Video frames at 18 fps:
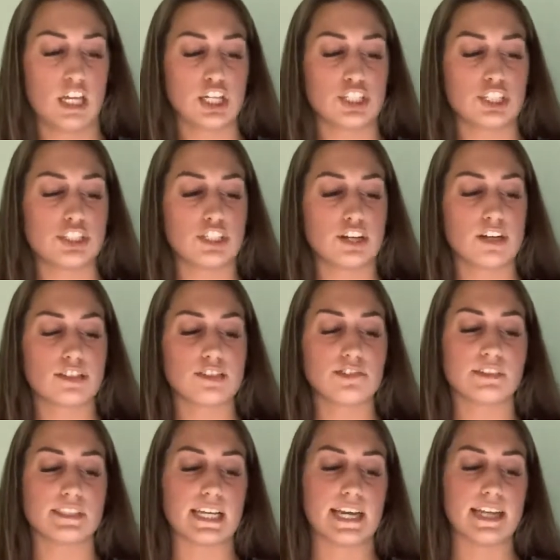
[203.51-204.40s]
She
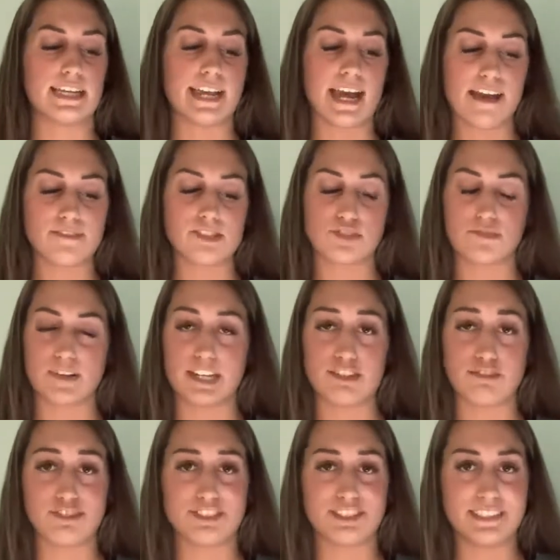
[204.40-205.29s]
argues that novice
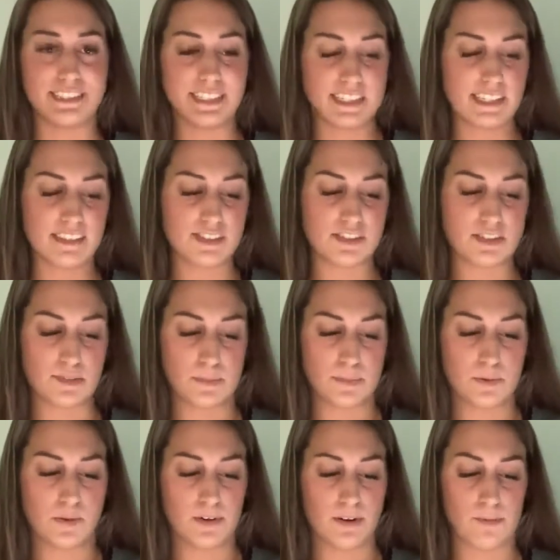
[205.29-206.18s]
writers need
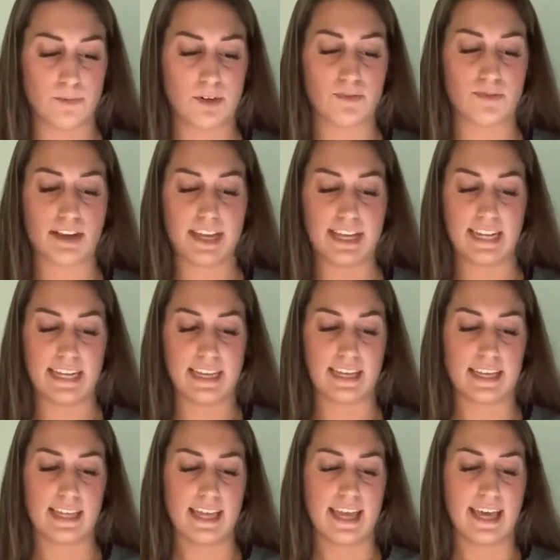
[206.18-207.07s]
support when
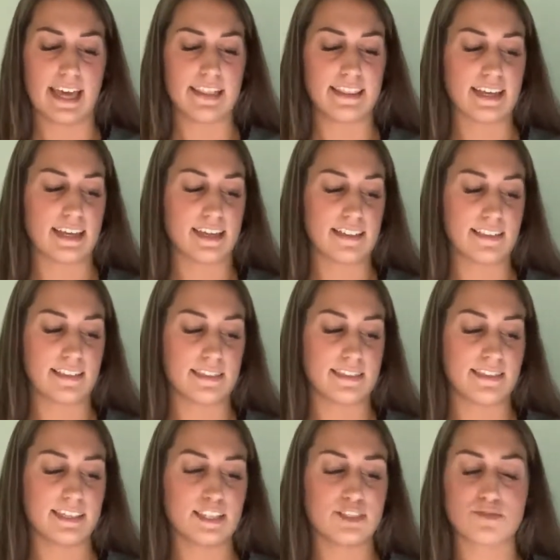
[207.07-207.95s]
writing and that
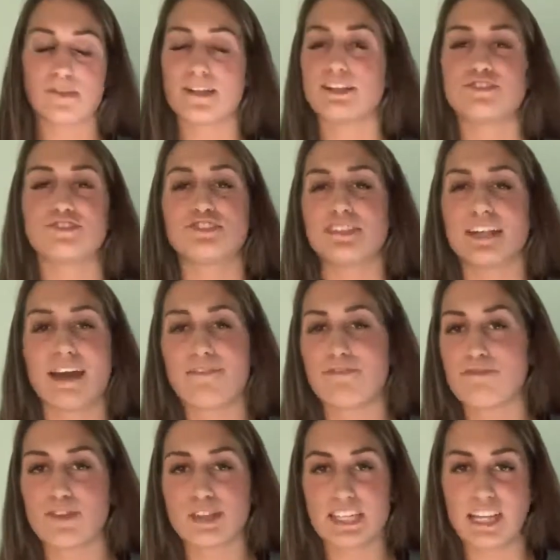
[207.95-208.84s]
these writers do
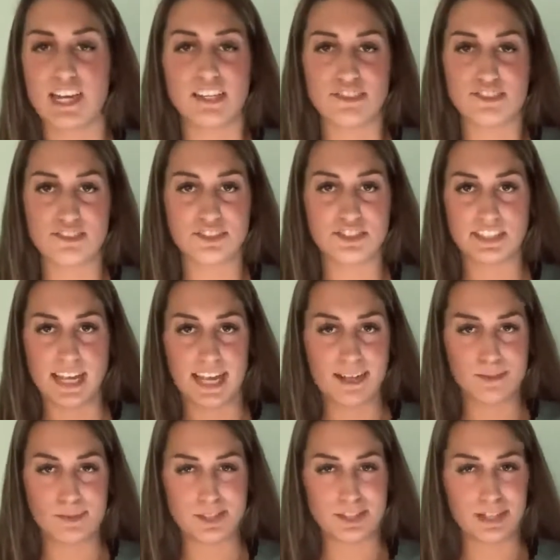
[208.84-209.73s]
not fully
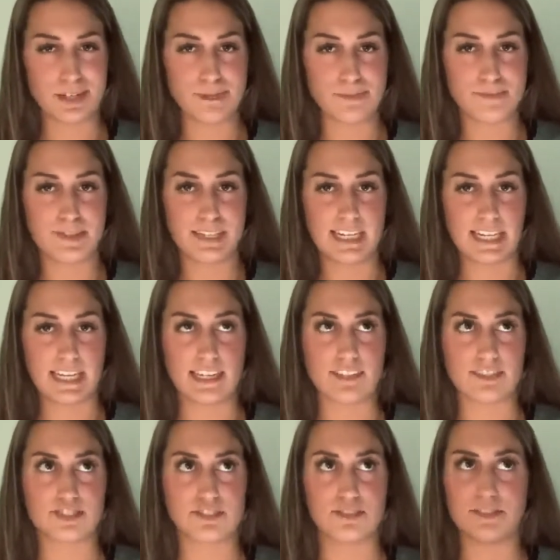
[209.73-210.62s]
understand what they're
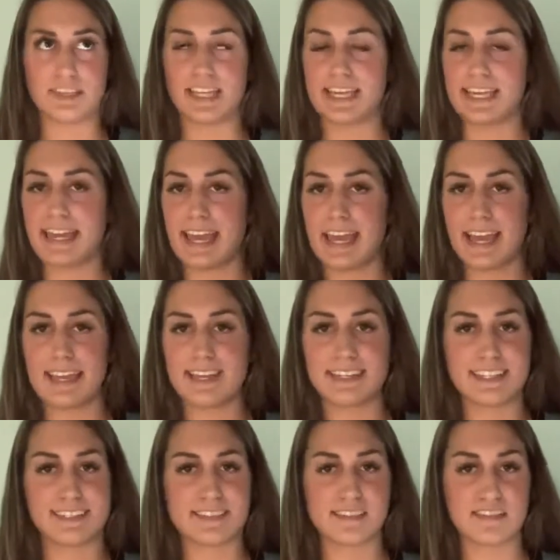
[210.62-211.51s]
reading, so they
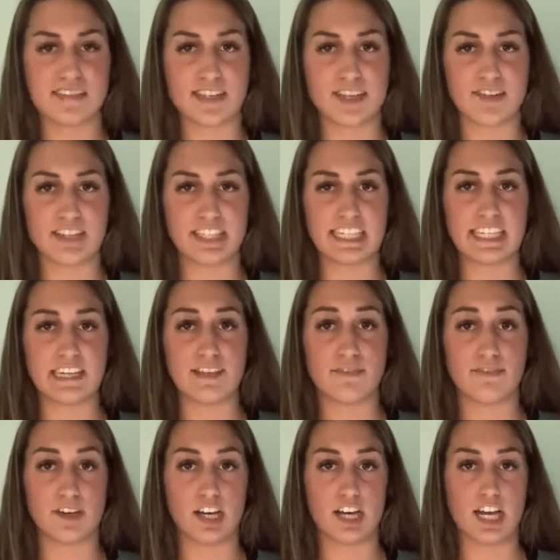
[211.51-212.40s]
can't necessarily
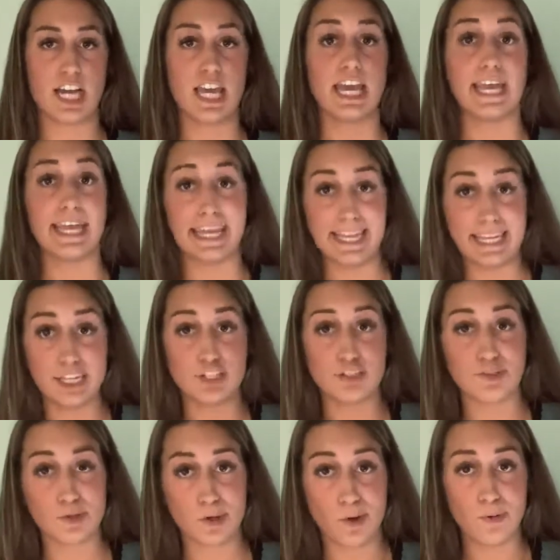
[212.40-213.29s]
give a in
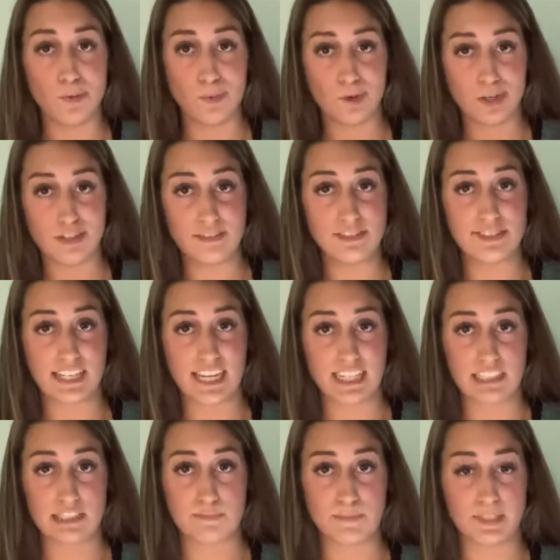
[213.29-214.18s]
your own words
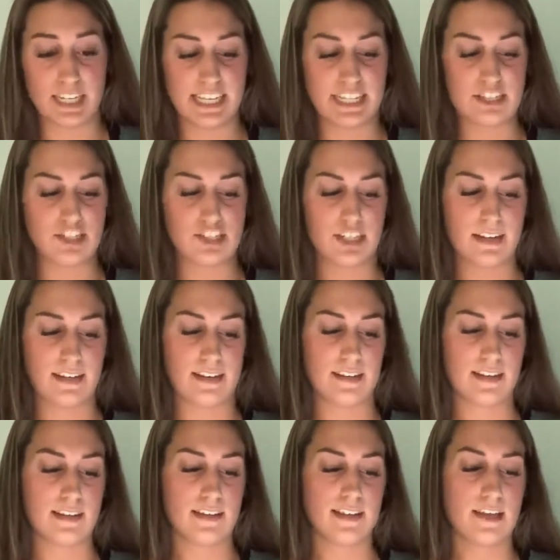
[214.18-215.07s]
explanation.
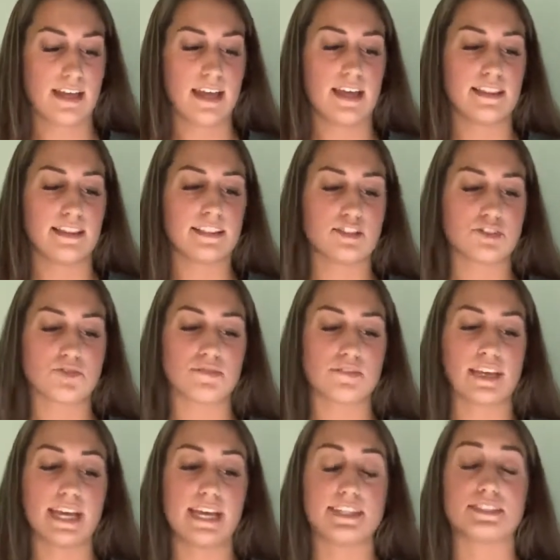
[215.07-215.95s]
This
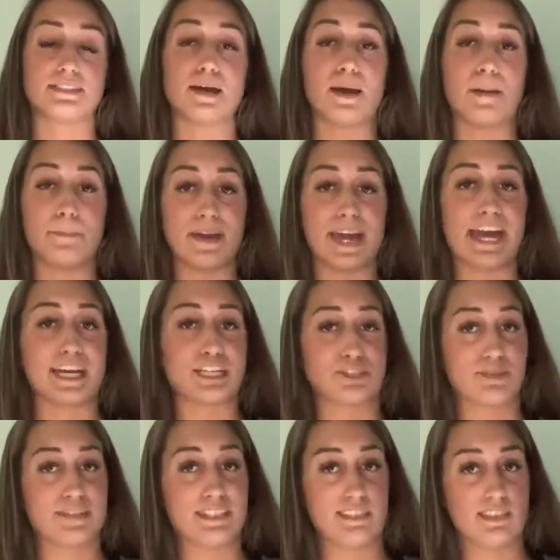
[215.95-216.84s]
creates a
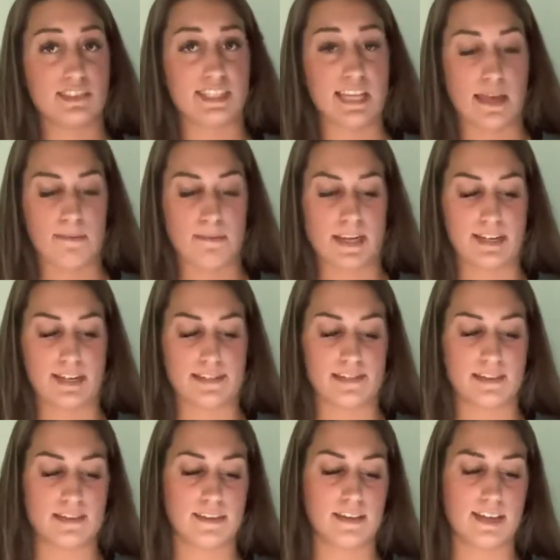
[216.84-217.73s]
patch written
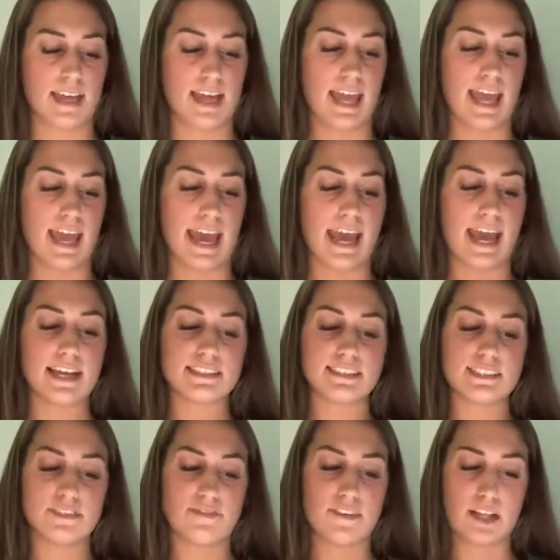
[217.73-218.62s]
statement.
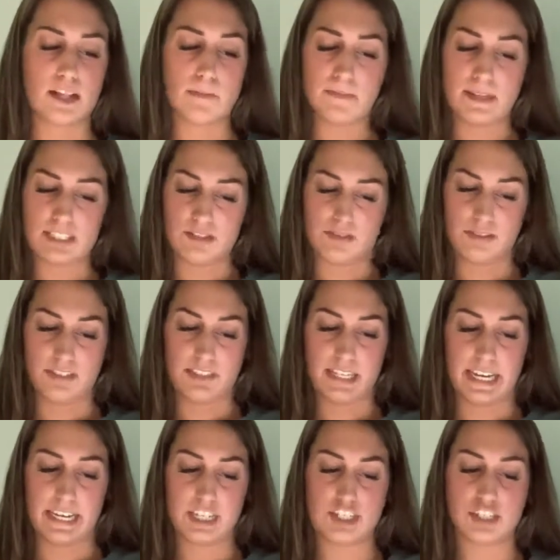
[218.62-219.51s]
As a developmental
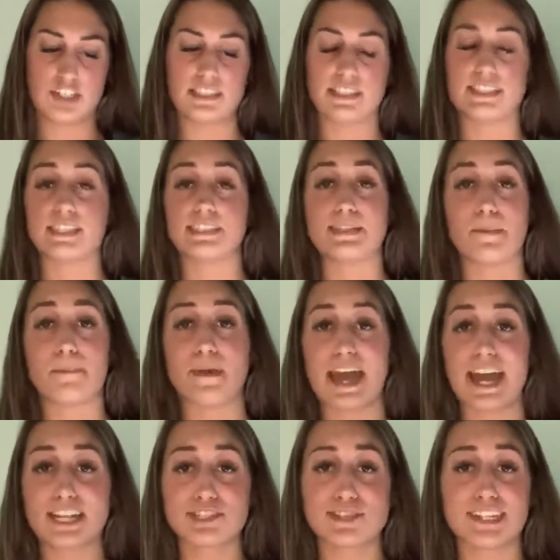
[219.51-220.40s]
stage, she says that
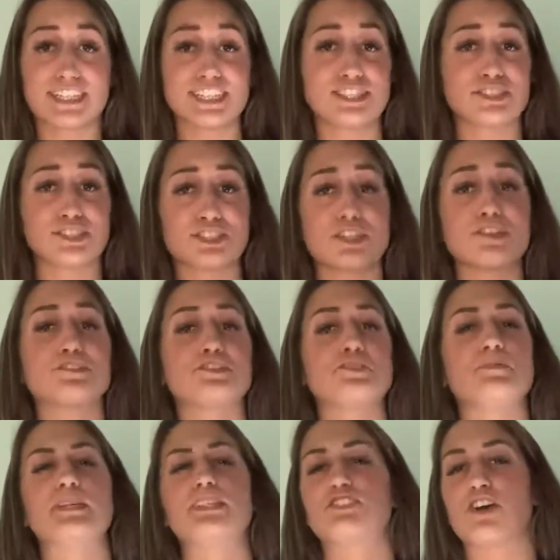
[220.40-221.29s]
patch writing deserves
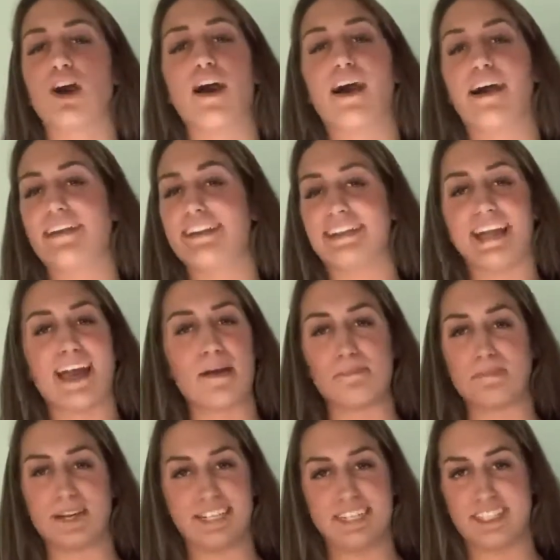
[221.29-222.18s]
to be taught,
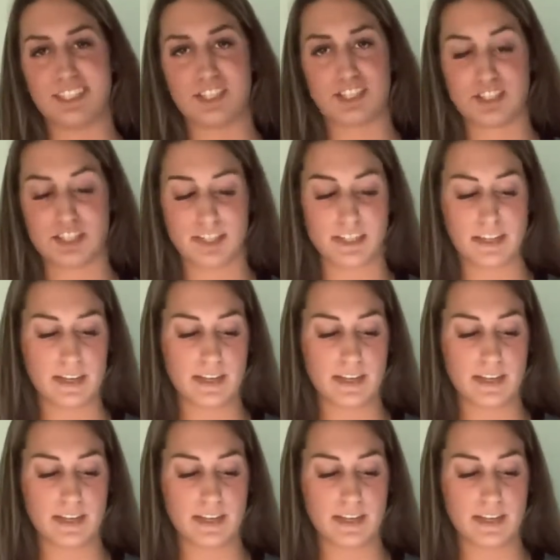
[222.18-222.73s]
not punished.